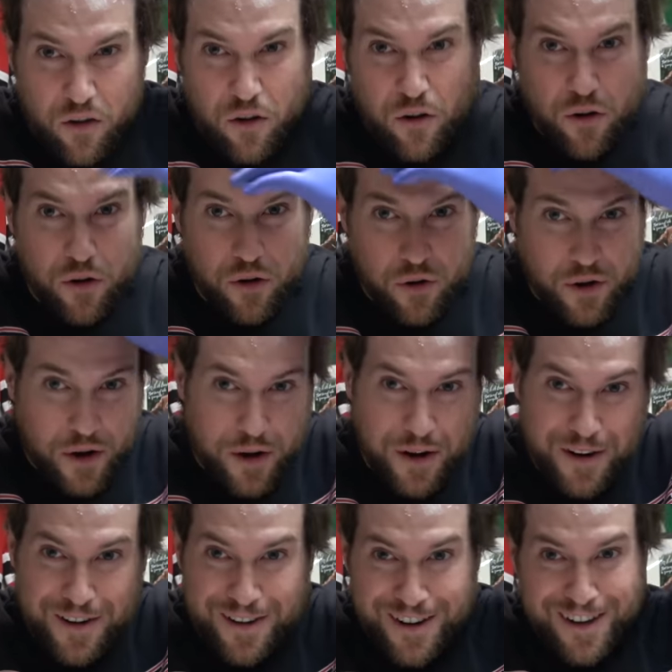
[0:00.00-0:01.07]
Oh.
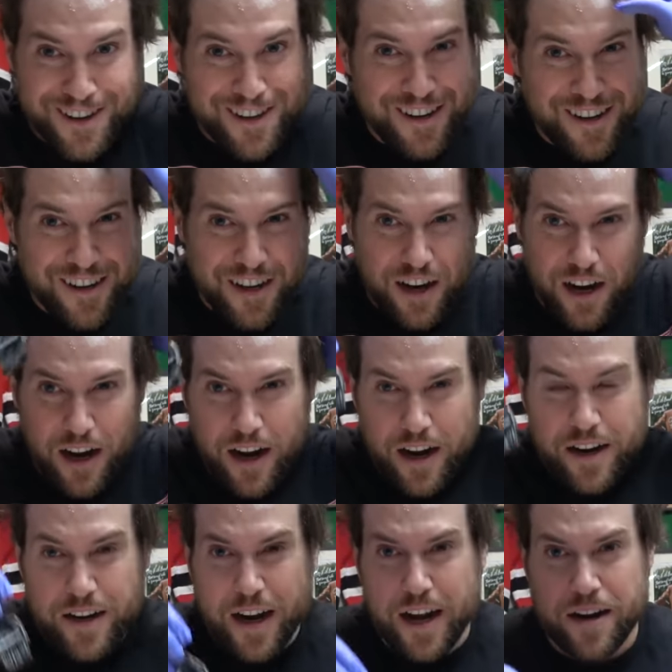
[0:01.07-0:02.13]
Uh,
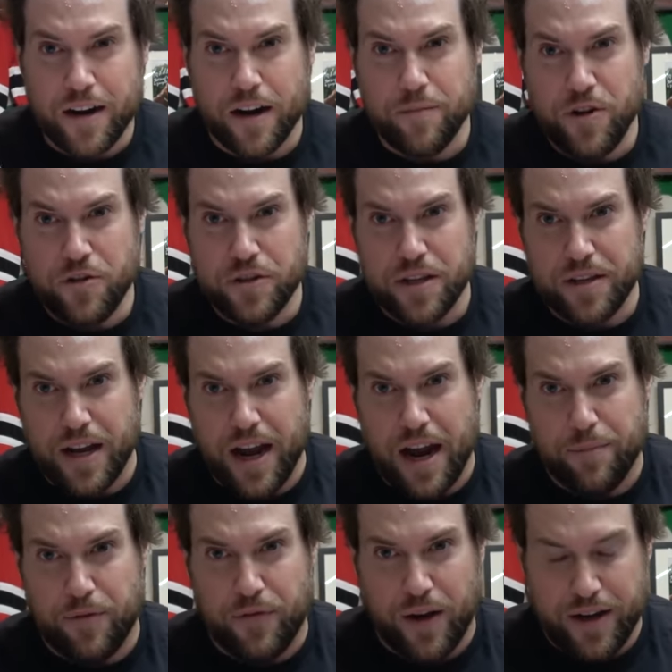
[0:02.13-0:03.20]
and again, I'm using the
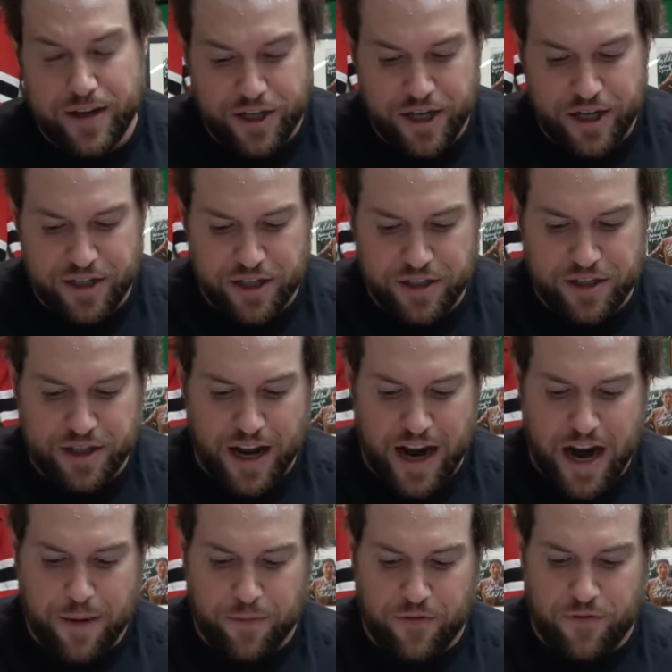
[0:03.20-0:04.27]
Amplified Jesus. The
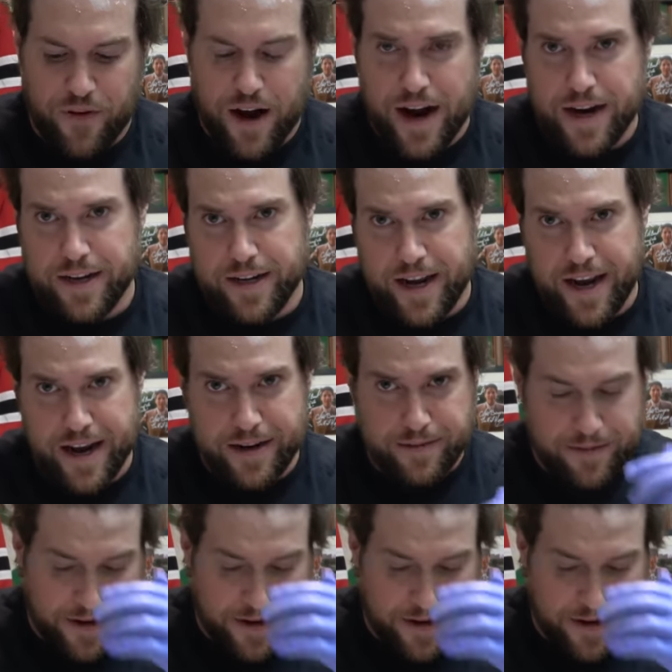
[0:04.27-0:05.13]
Amplified kit.